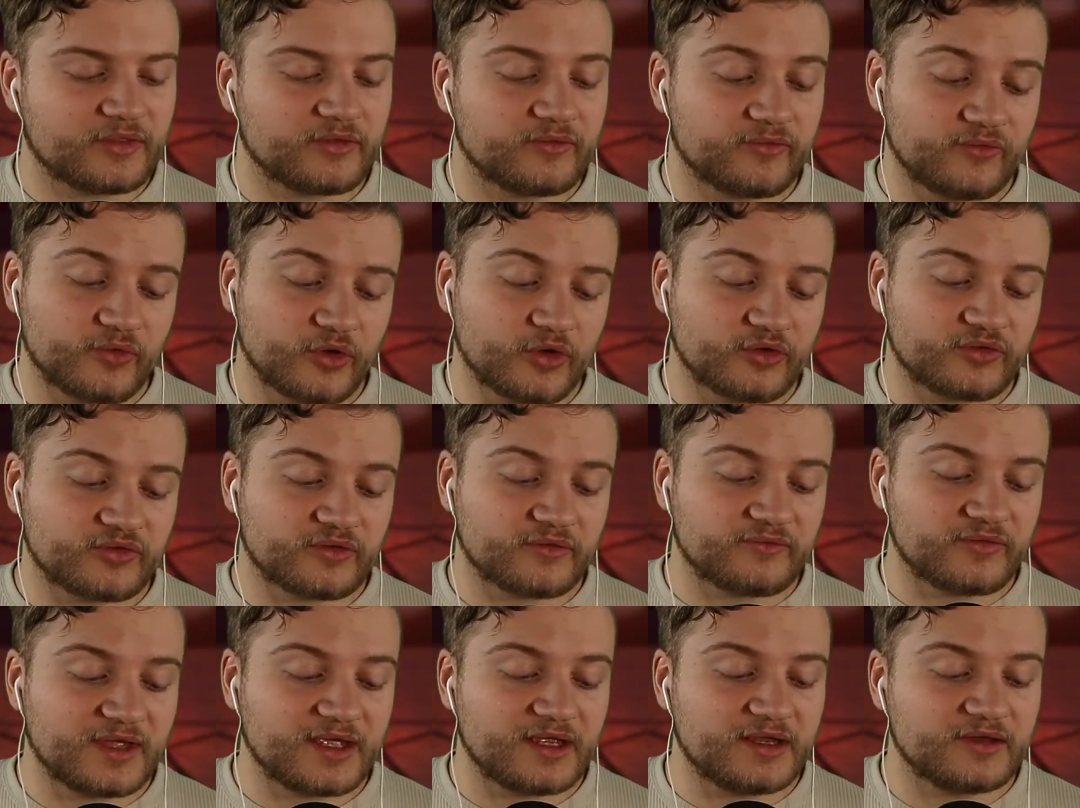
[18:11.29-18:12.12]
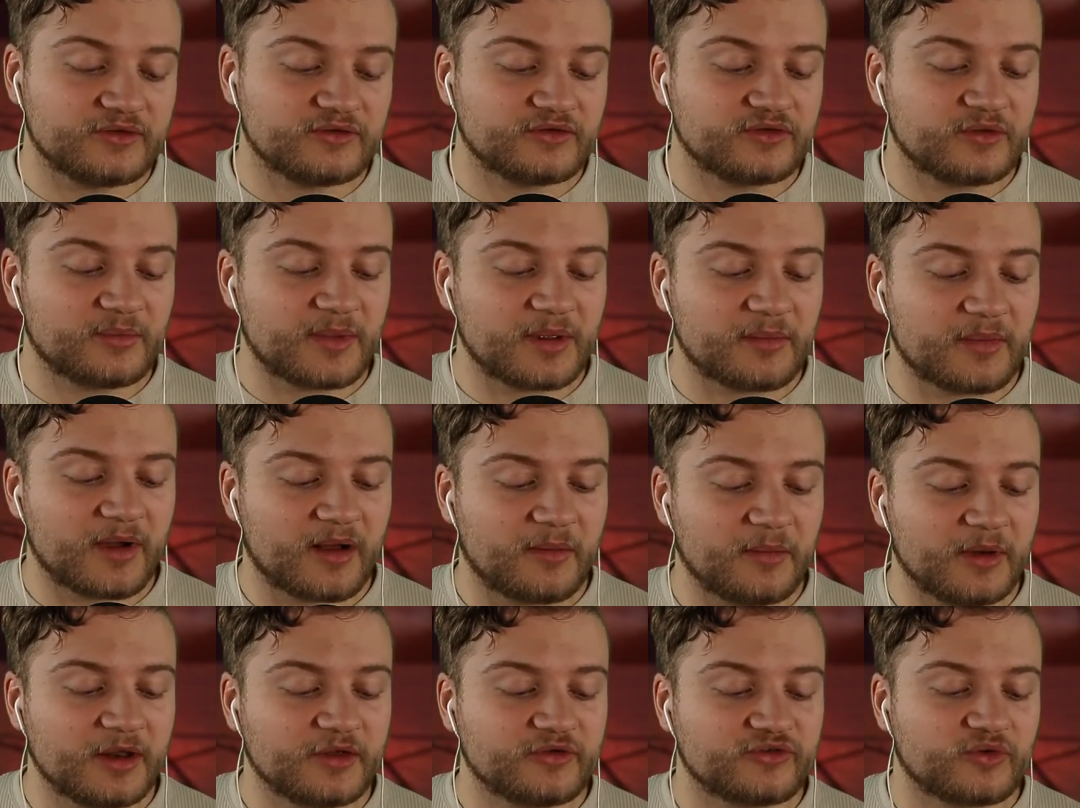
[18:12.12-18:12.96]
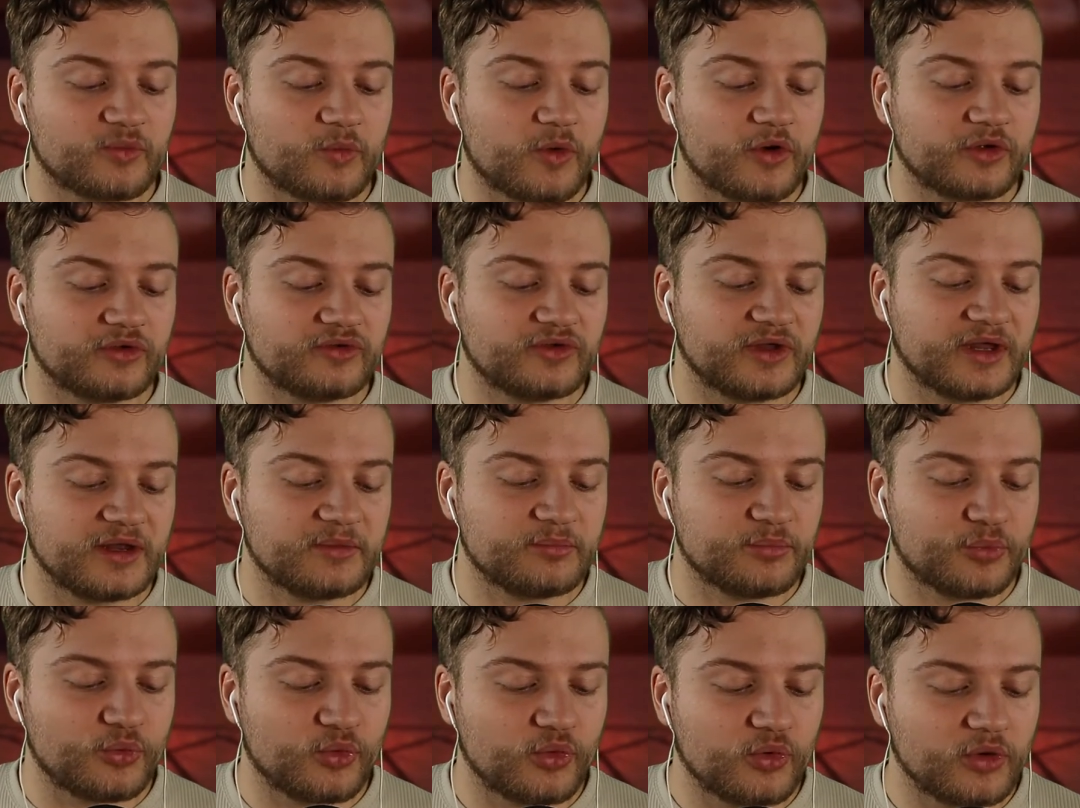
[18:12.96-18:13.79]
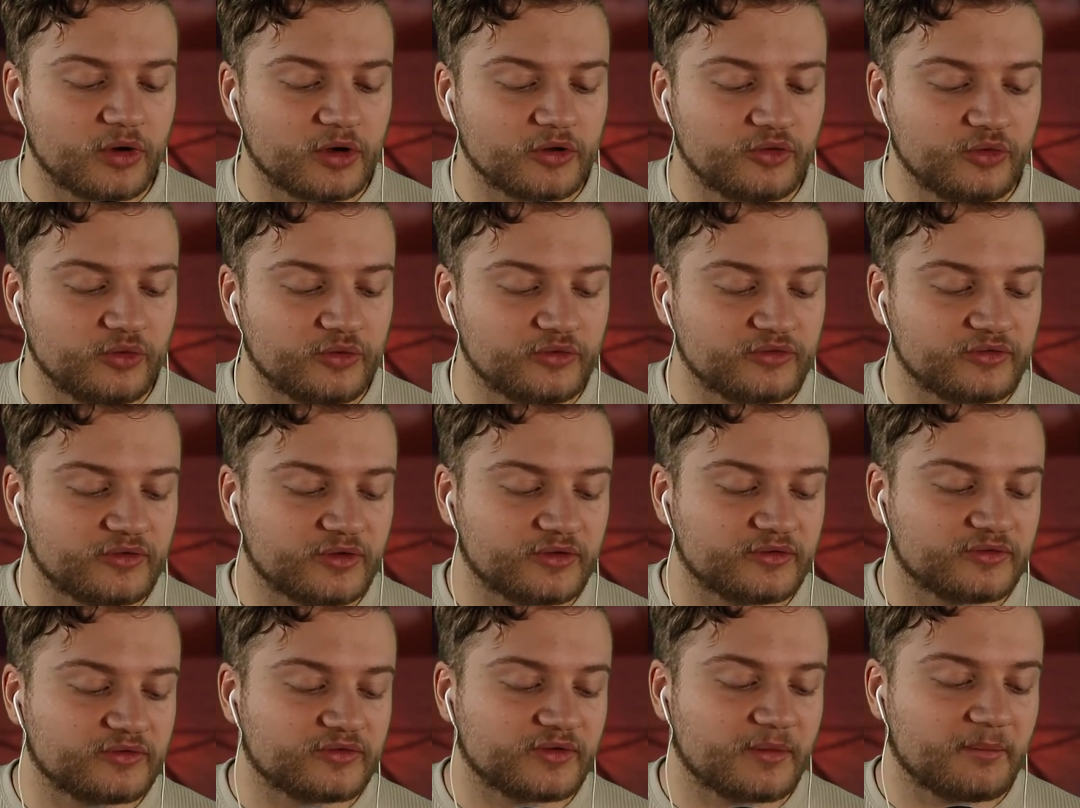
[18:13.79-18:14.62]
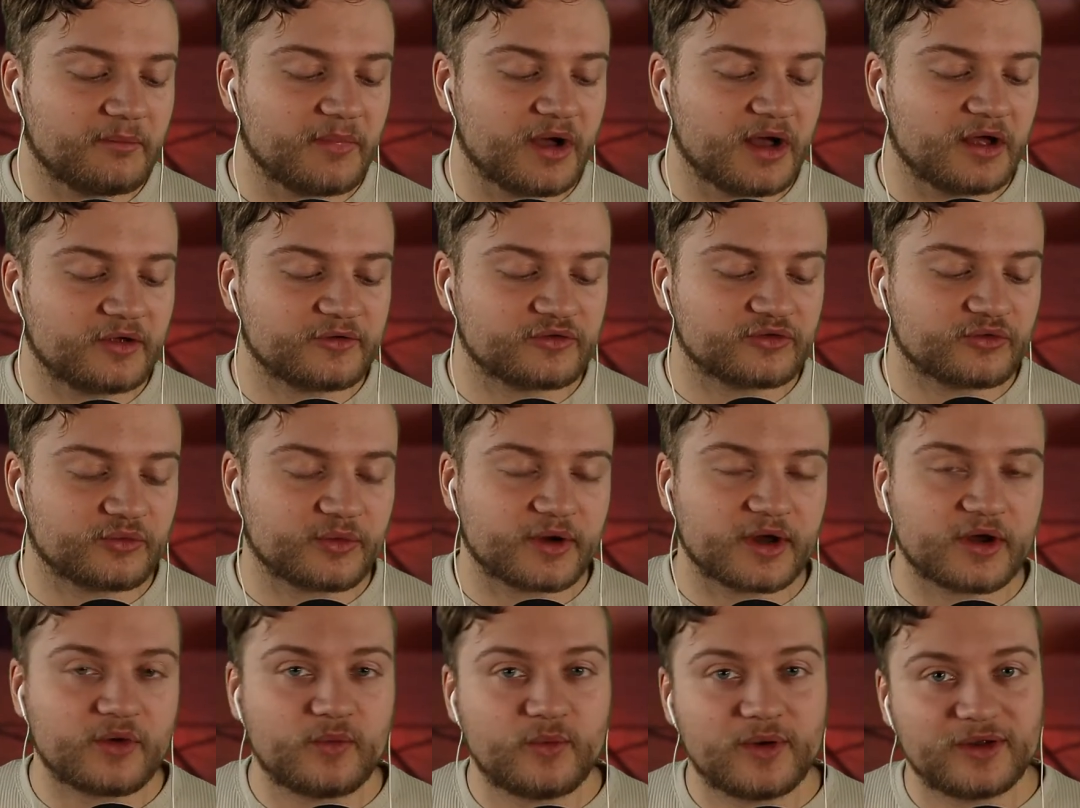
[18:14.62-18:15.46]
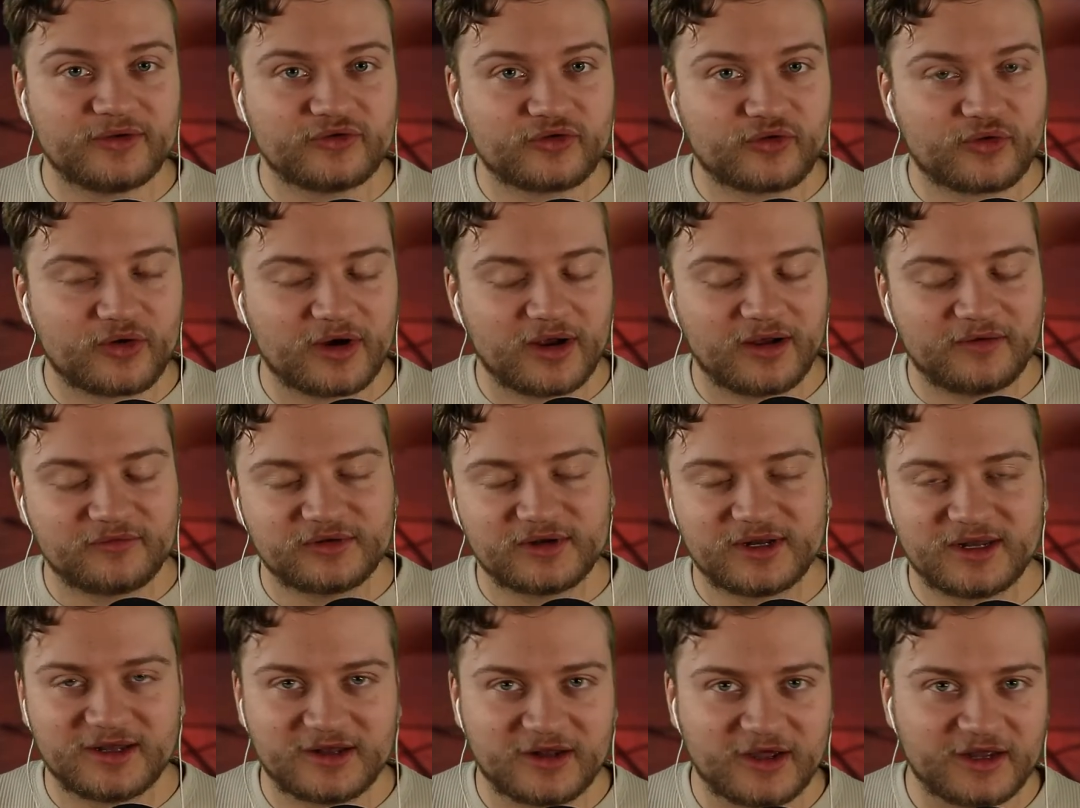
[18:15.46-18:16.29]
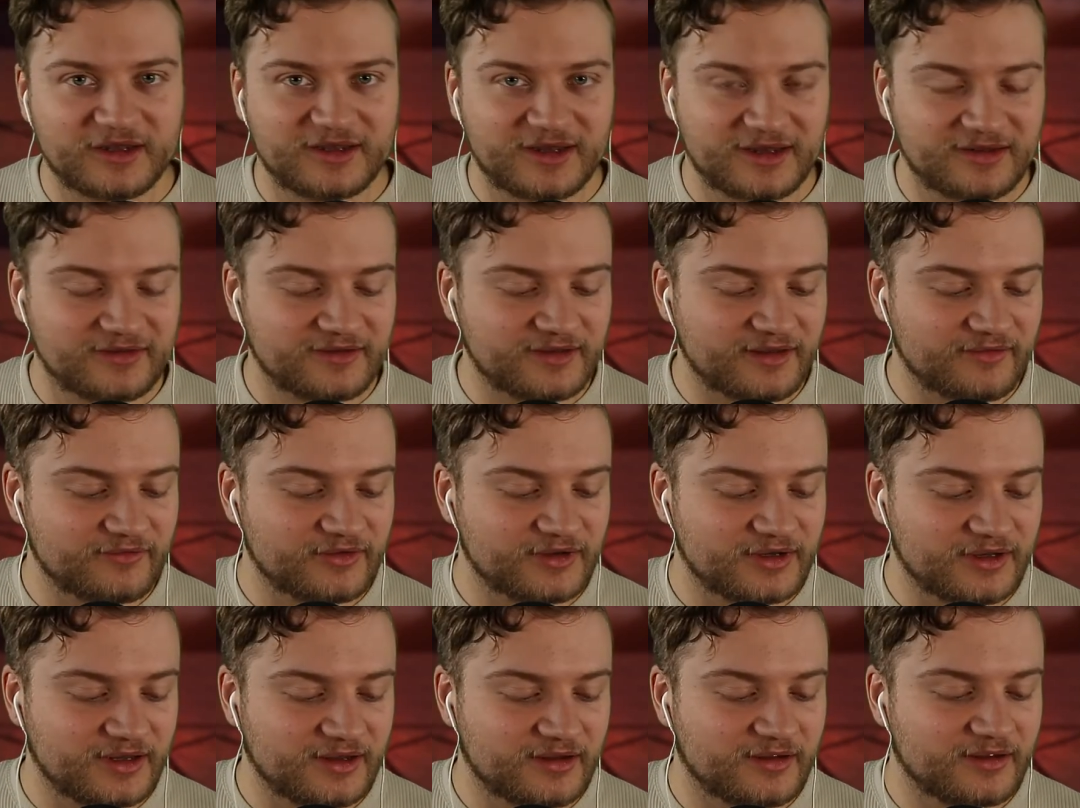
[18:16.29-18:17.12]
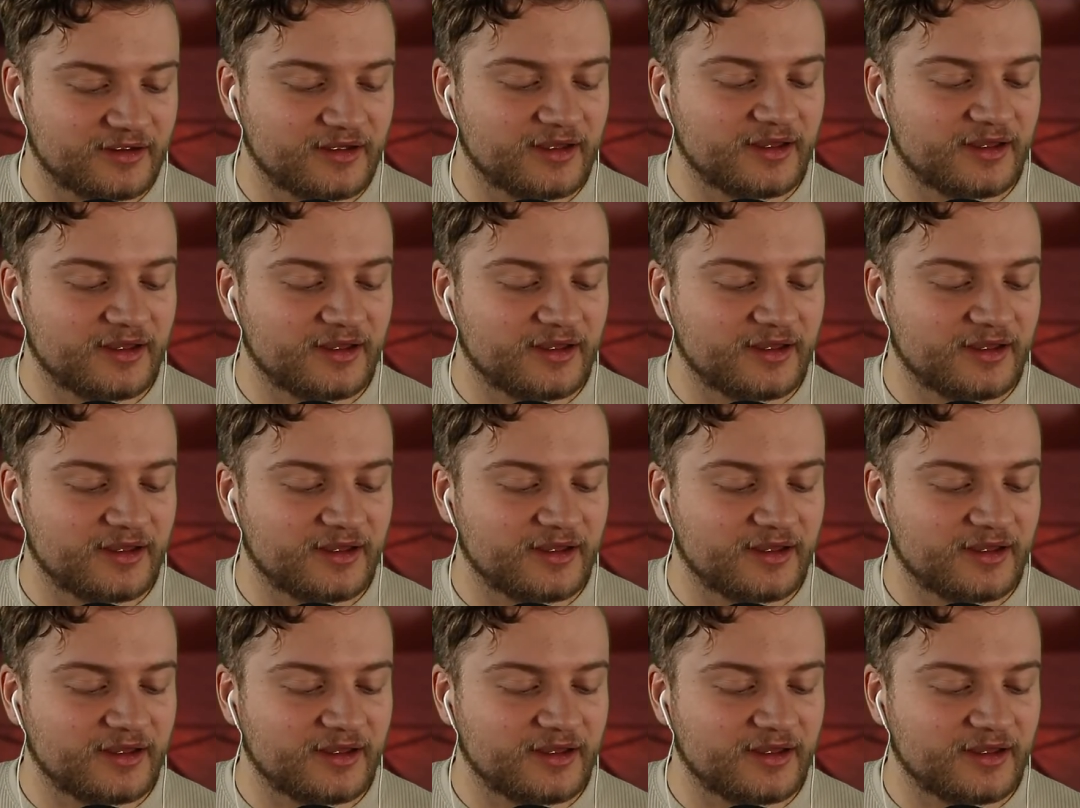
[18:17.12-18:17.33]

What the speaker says: The first of these to be published was in Paul Huston's Mastering Witchcraft in 1970,